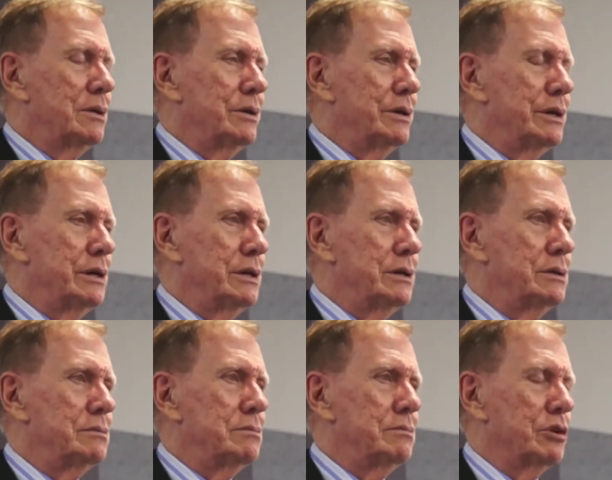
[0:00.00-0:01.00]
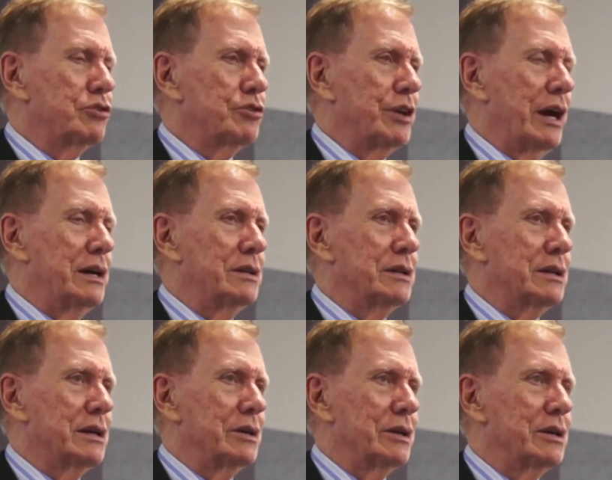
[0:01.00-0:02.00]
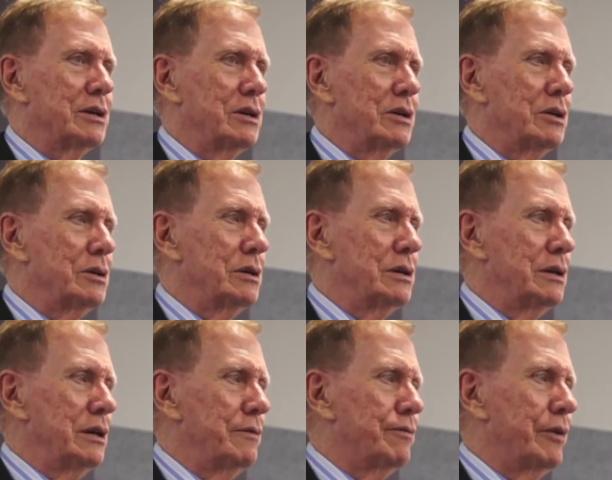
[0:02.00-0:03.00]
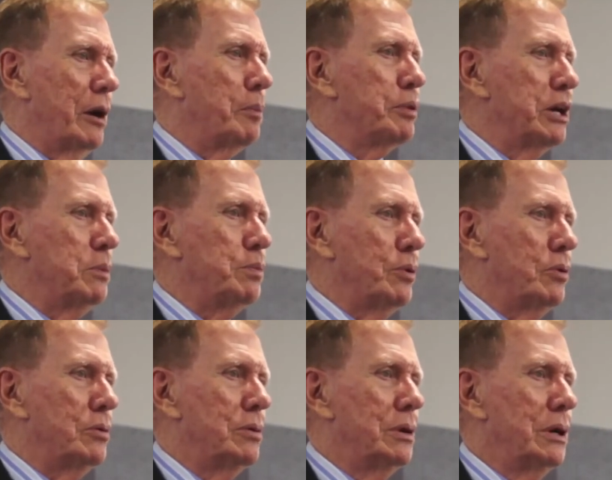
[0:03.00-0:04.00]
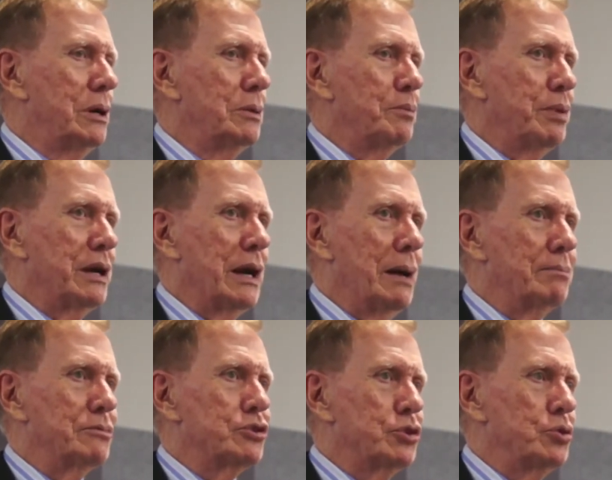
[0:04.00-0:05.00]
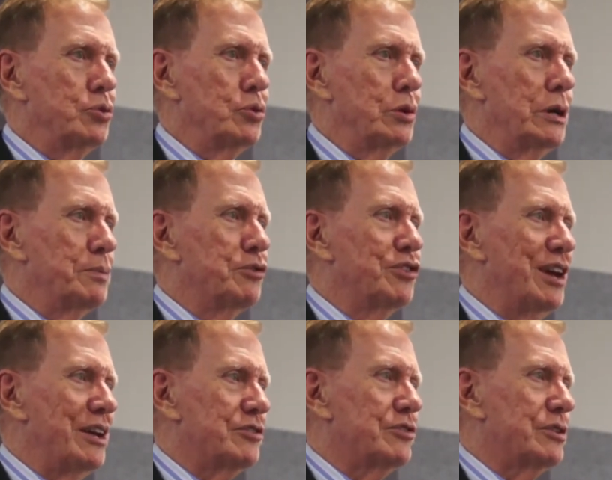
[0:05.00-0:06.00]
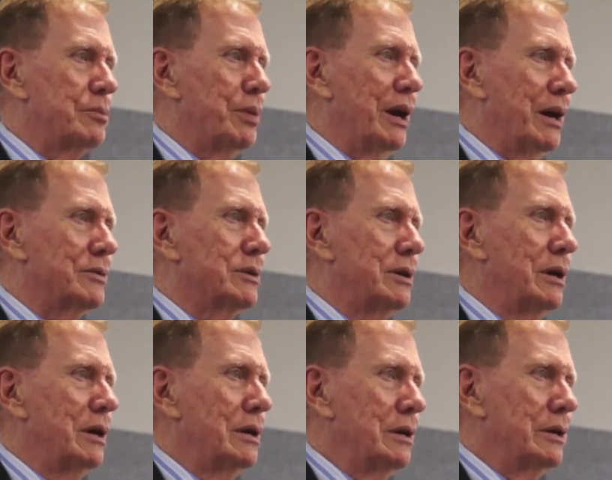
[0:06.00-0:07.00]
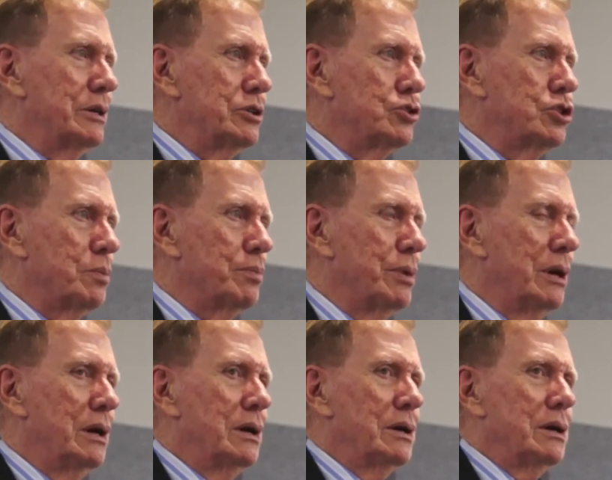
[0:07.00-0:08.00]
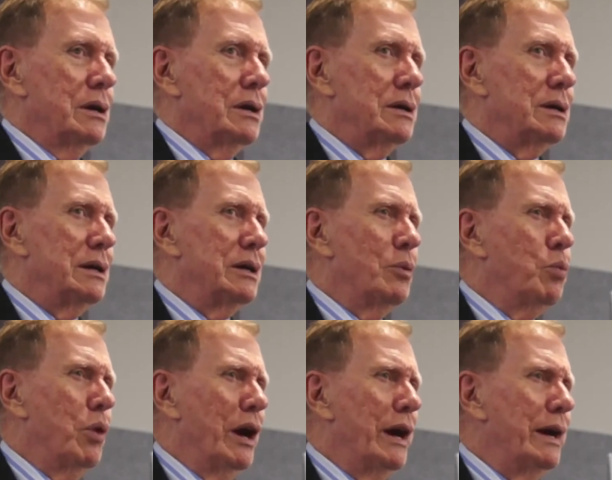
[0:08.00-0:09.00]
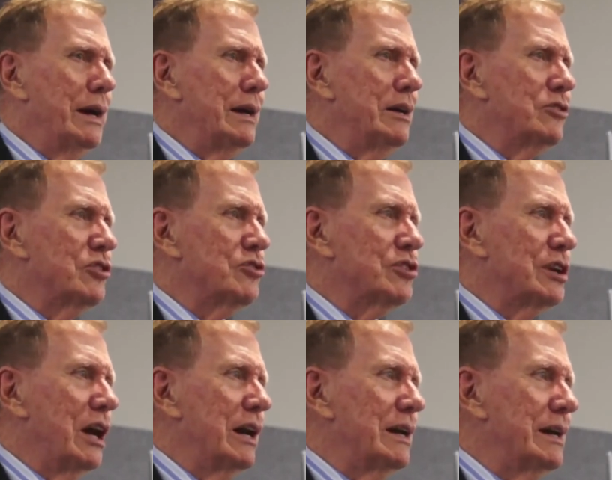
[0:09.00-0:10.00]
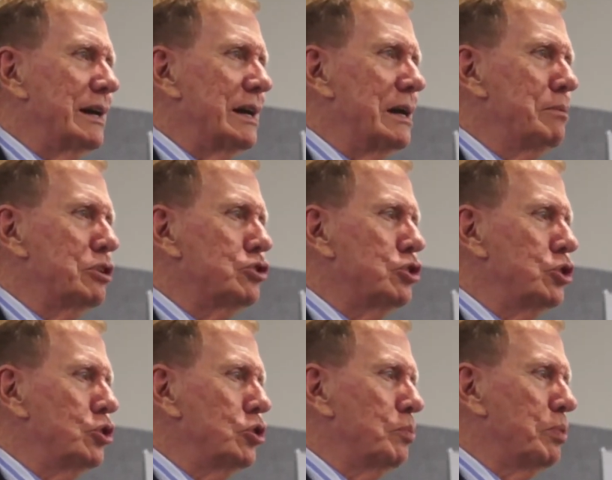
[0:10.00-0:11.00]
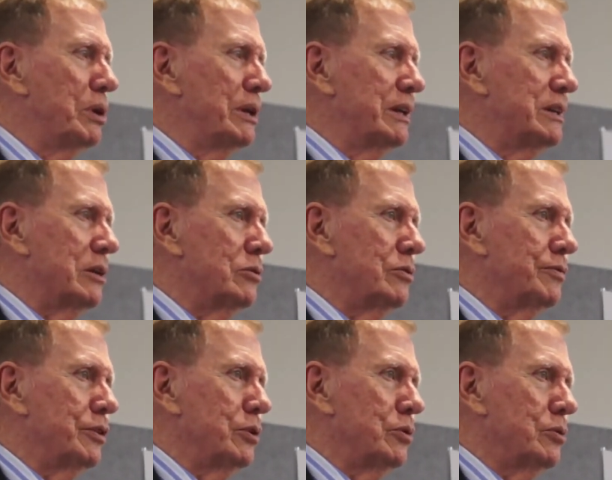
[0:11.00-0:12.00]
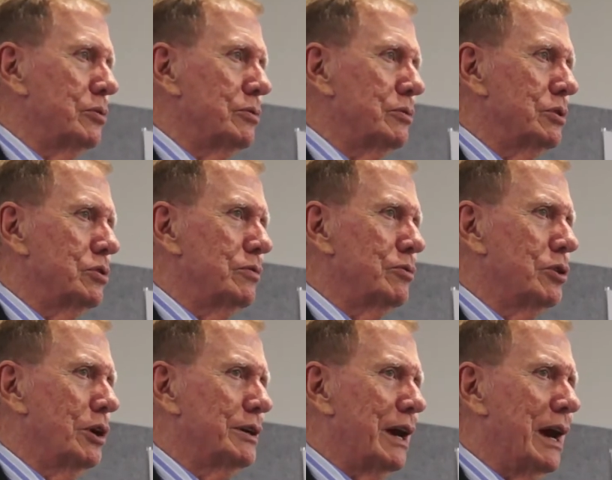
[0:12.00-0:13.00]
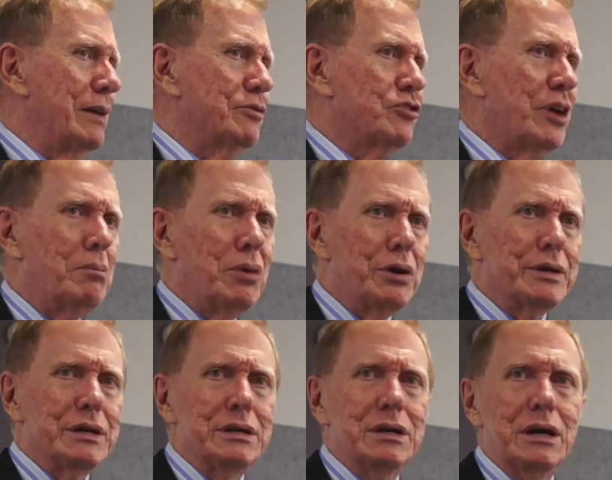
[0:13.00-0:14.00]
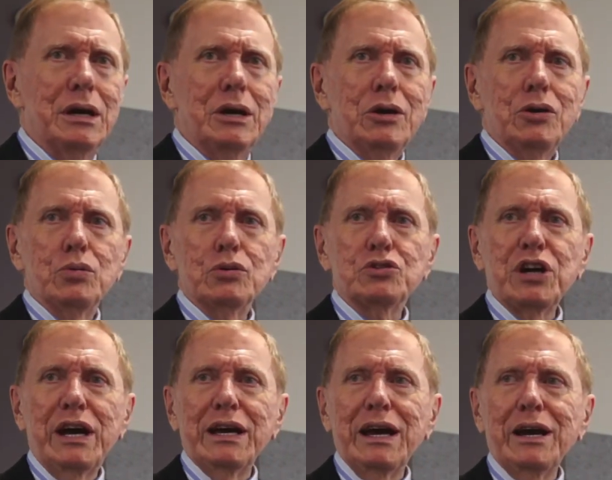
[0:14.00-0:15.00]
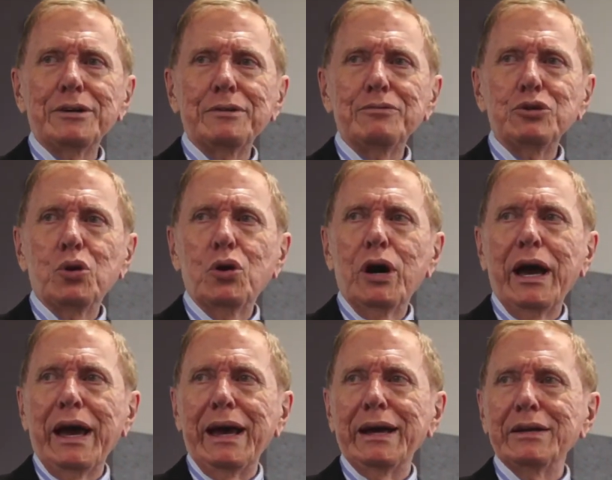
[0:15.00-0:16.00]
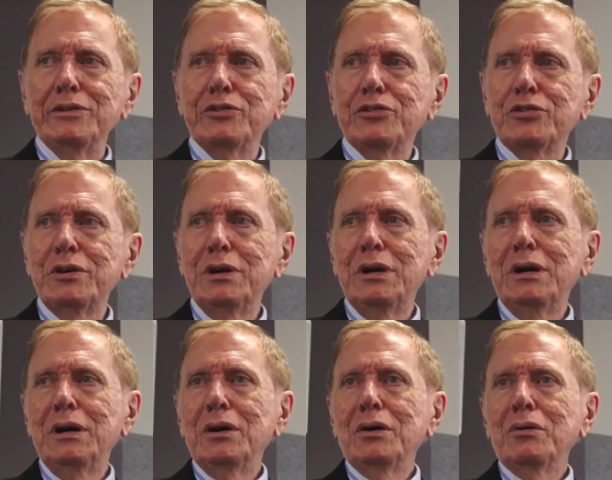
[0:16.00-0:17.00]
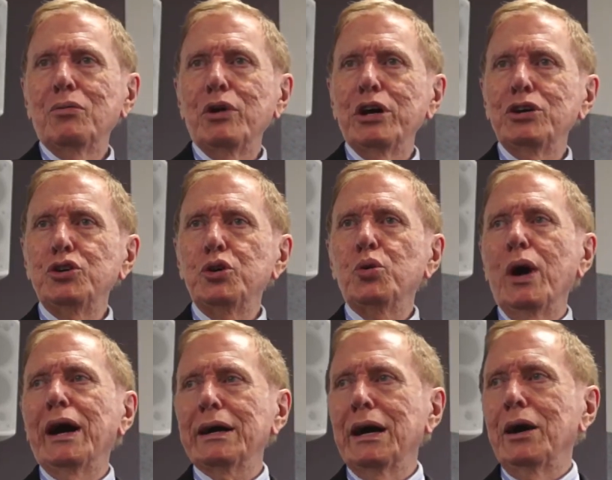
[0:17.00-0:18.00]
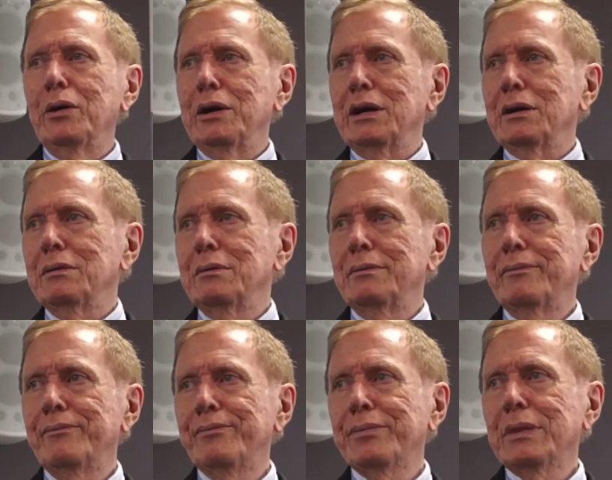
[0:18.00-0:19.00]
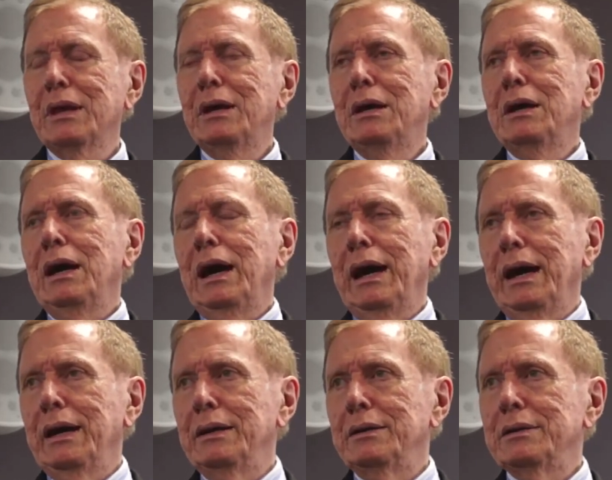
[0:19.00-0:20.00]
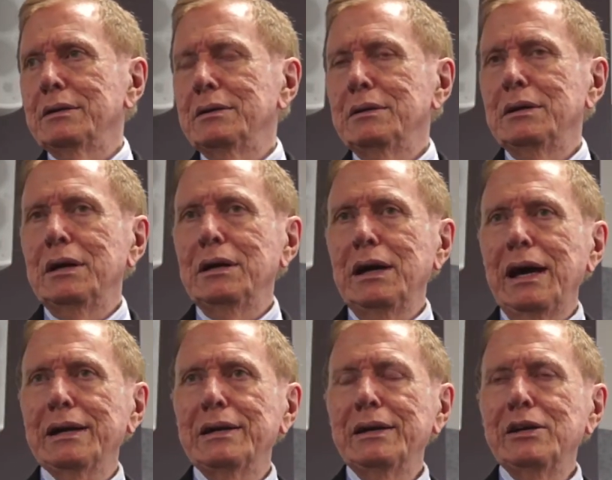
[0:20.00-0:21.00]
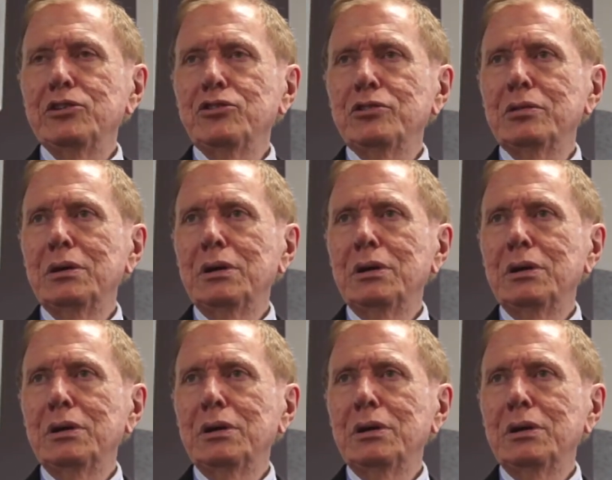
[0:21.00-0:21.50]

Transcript: the mistake that can occur if a people become too obsessed about leadership. In a way, it's a slightly immature political view, that you've got to have somebody who will take out of your hands where you are going. And at least,